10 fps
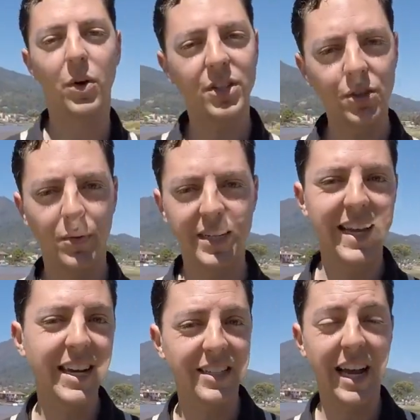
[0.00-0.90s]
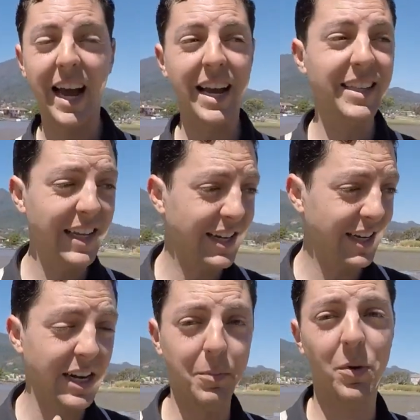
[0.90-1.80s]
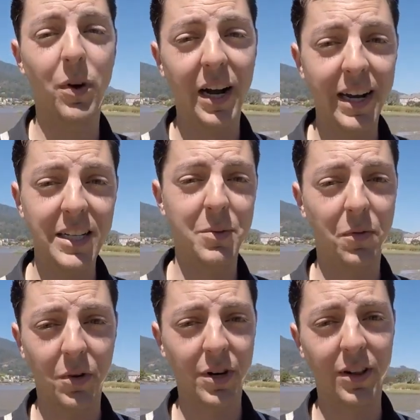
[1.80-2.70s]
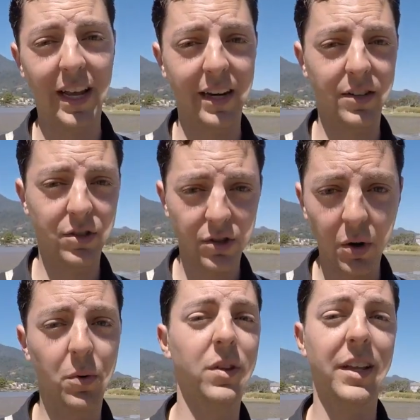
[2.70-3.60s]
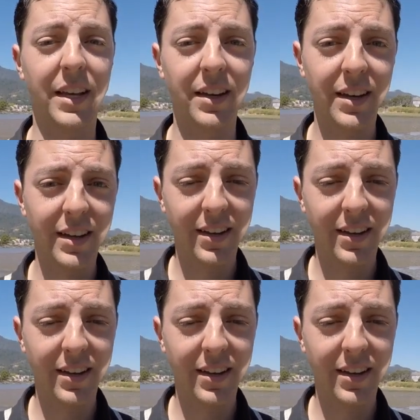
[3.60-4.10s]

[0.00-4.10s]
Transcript: Once you, it takes I think a couple rides before you're like totally